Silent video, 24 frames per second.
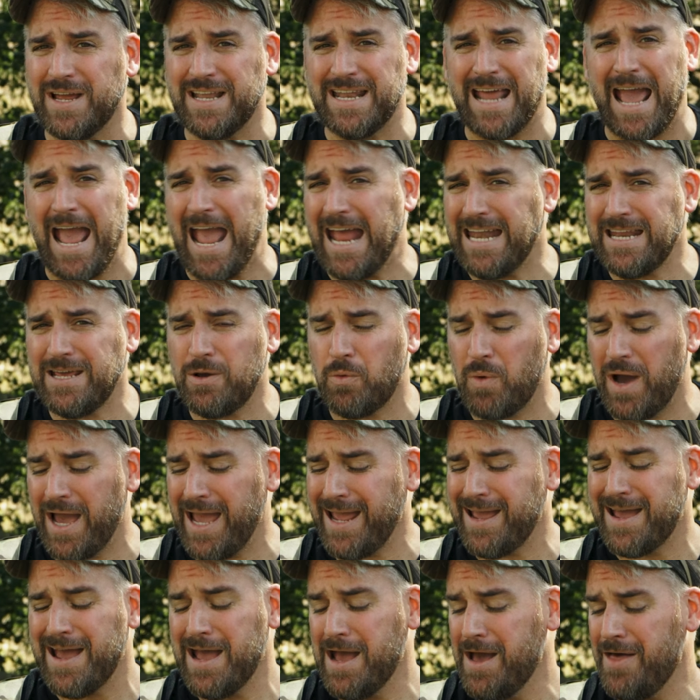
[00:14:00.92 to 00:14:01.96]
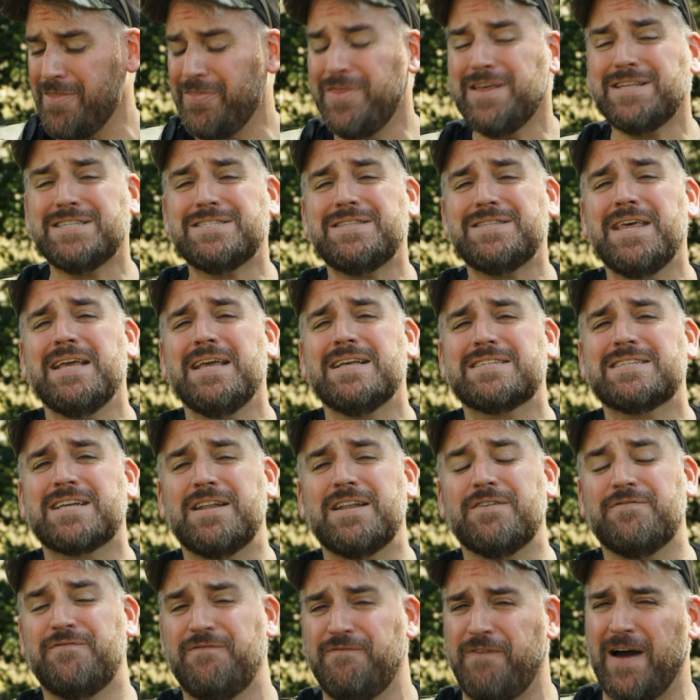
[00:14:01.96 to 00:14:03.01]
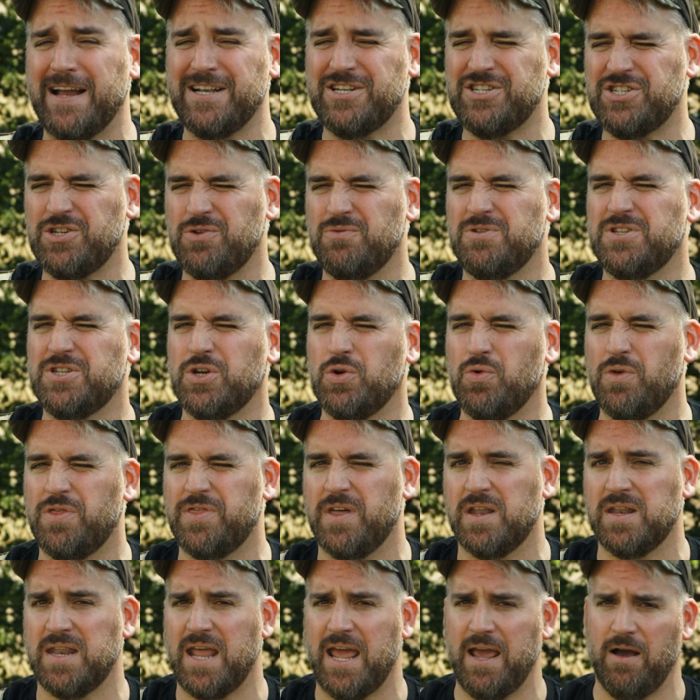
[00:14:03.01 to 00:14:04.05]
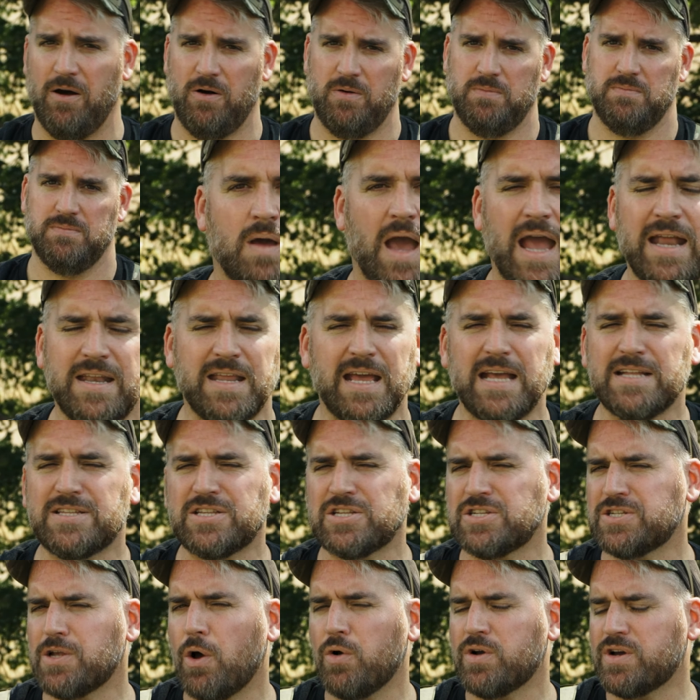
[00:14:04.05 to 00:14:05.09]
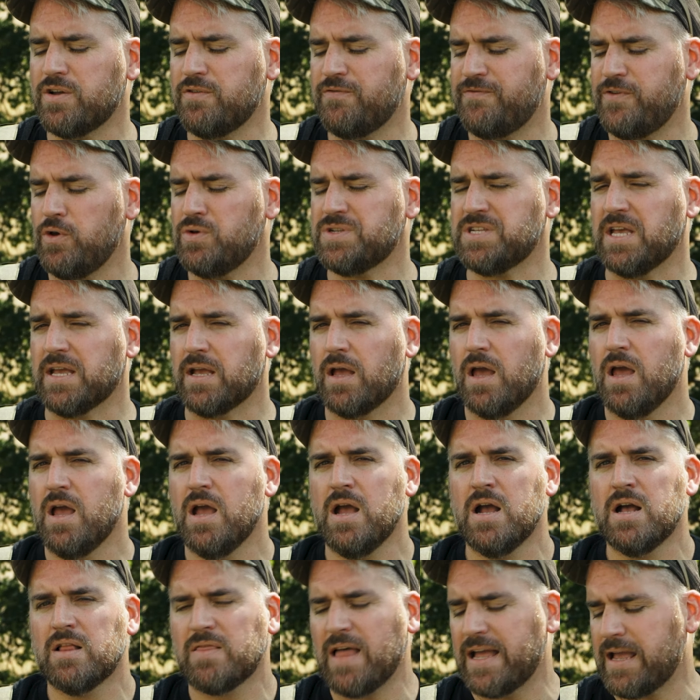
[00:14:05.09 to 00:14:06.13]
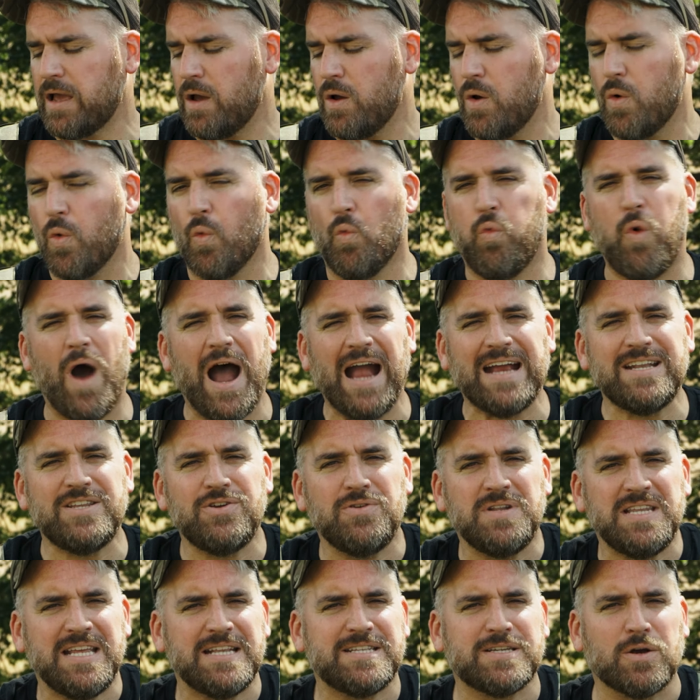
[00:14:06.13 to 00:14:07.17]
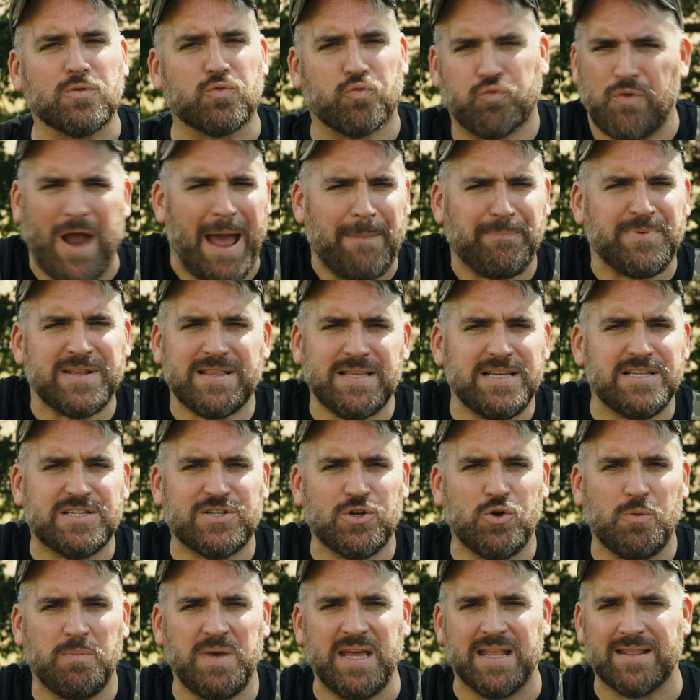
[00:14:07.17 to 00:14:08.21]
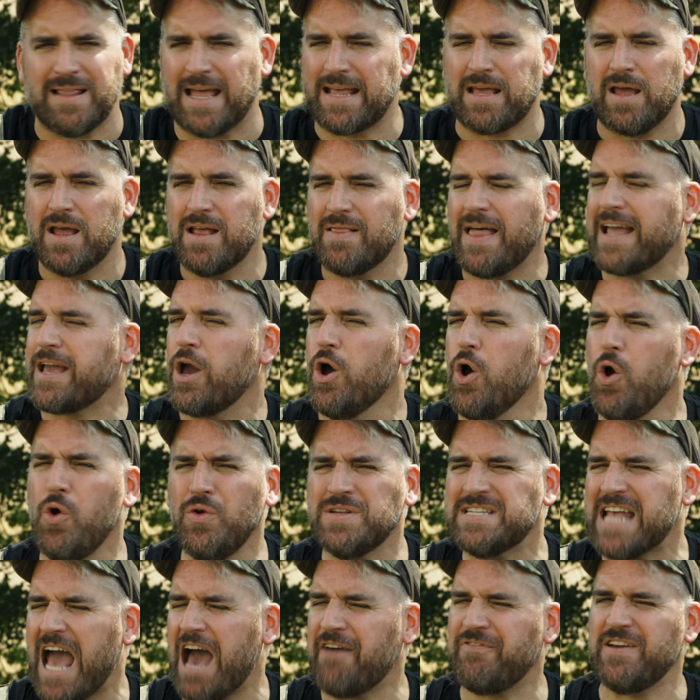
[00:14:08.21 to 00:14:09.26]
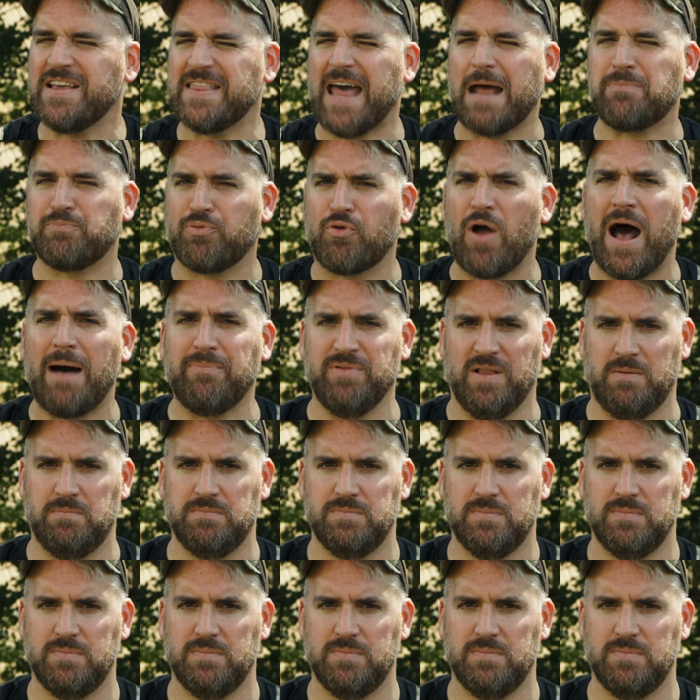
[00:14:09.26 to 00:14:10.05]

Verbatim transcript: in any way, this thing is gonna fight you tooth and nail. And it's so confusing. Like, why do you need to rapidly zoom in? Like, like who's having that problem?